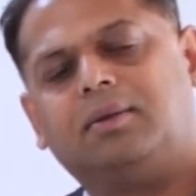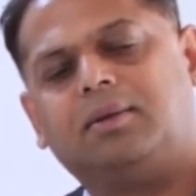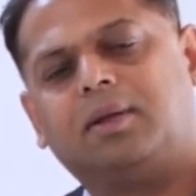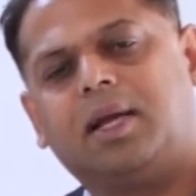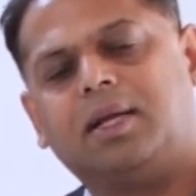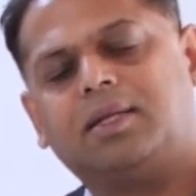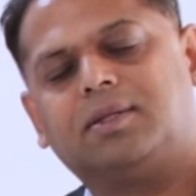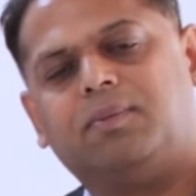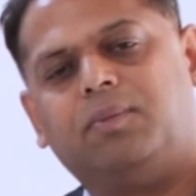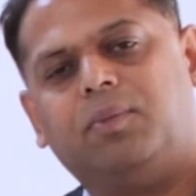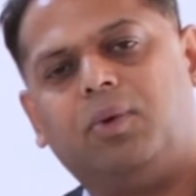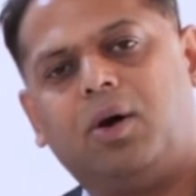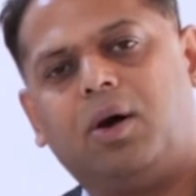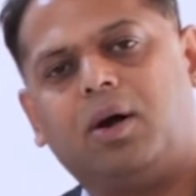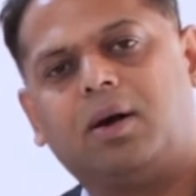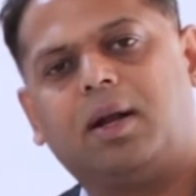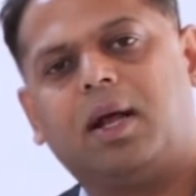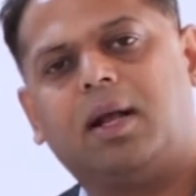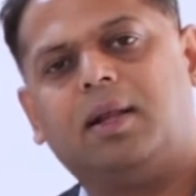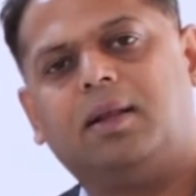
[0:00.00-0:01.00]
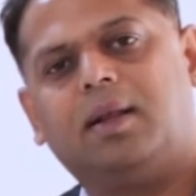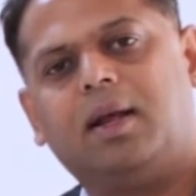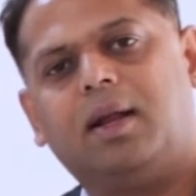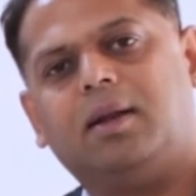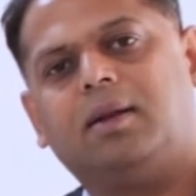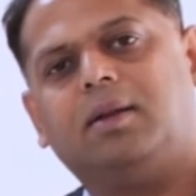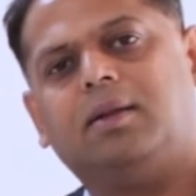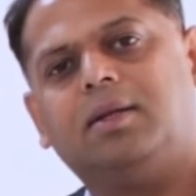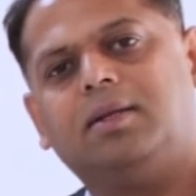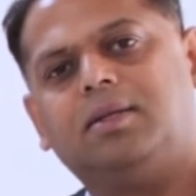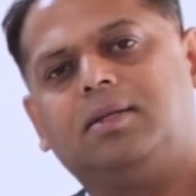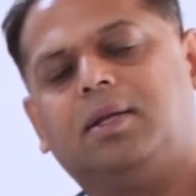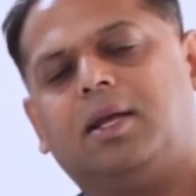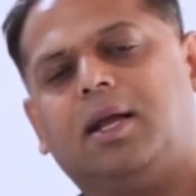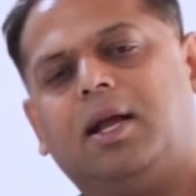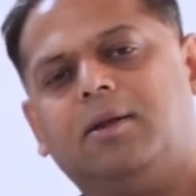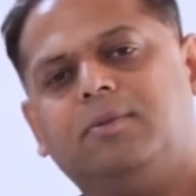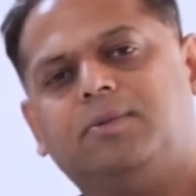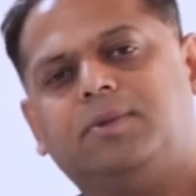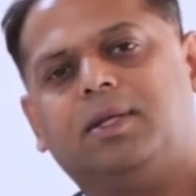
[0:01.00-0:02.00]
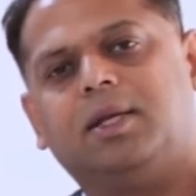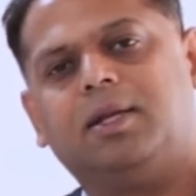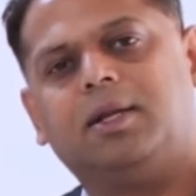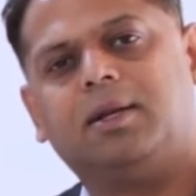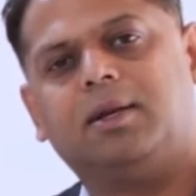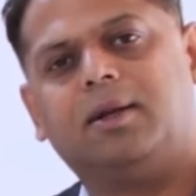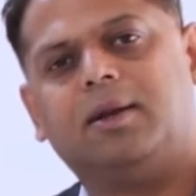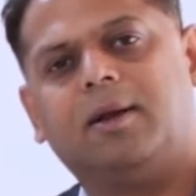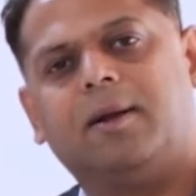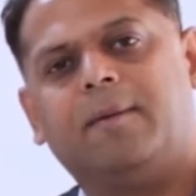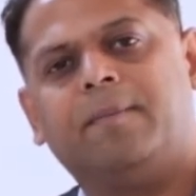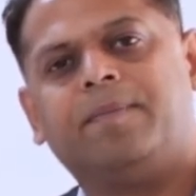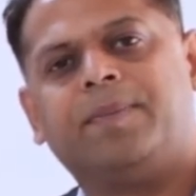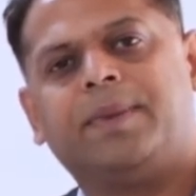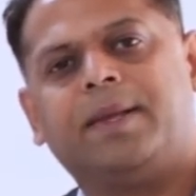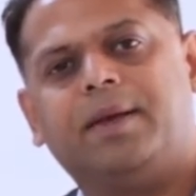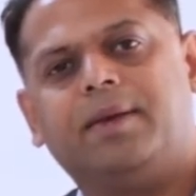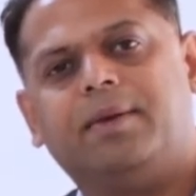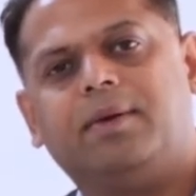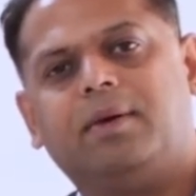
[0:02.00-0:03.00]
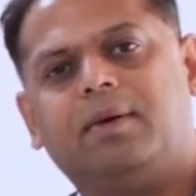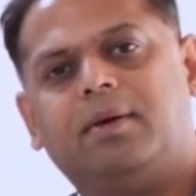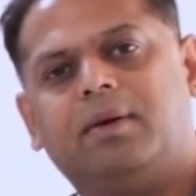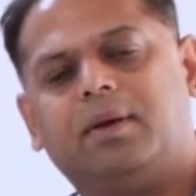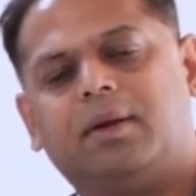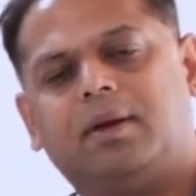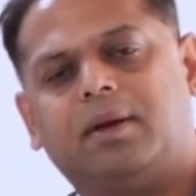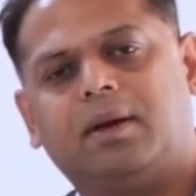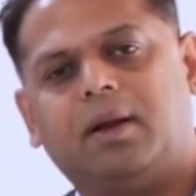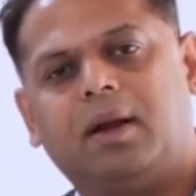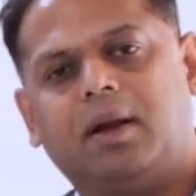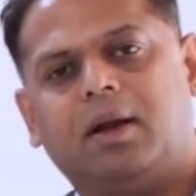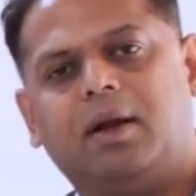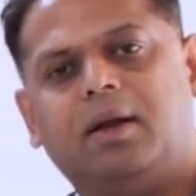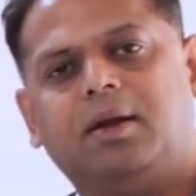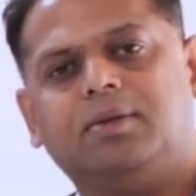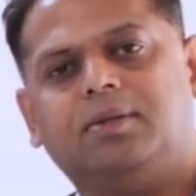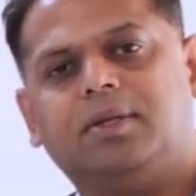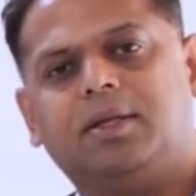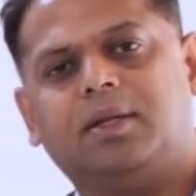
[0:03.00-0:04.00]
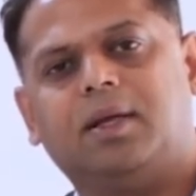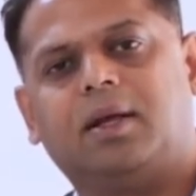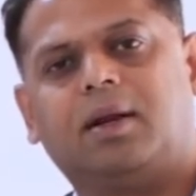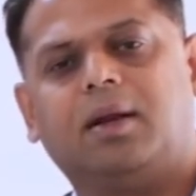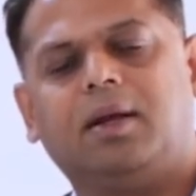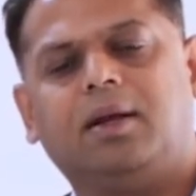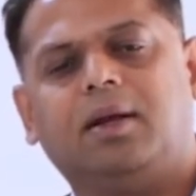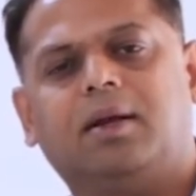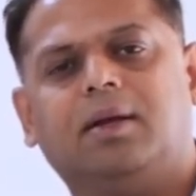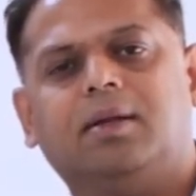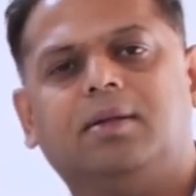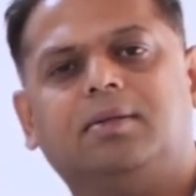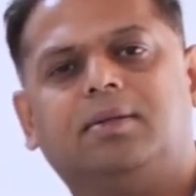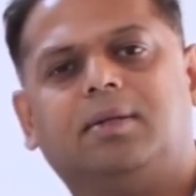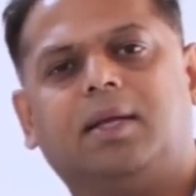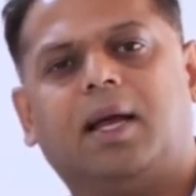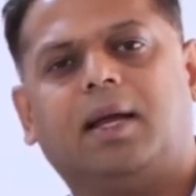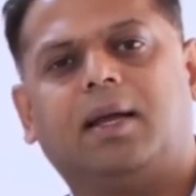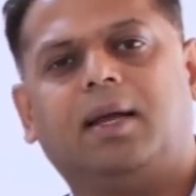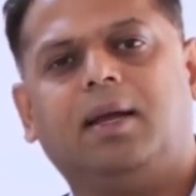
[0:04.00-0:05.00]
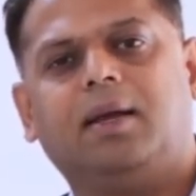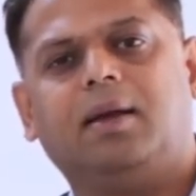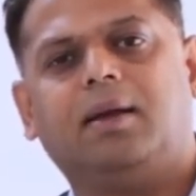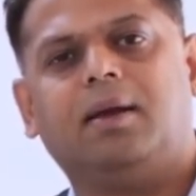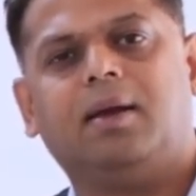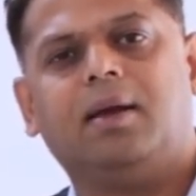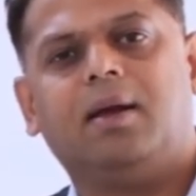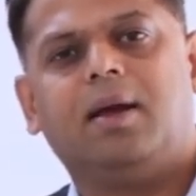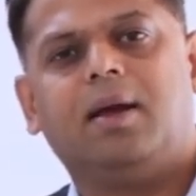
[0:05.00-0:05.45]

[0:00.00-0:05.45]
gets blocked, and then this helps in reducing the wrinkles, sagging,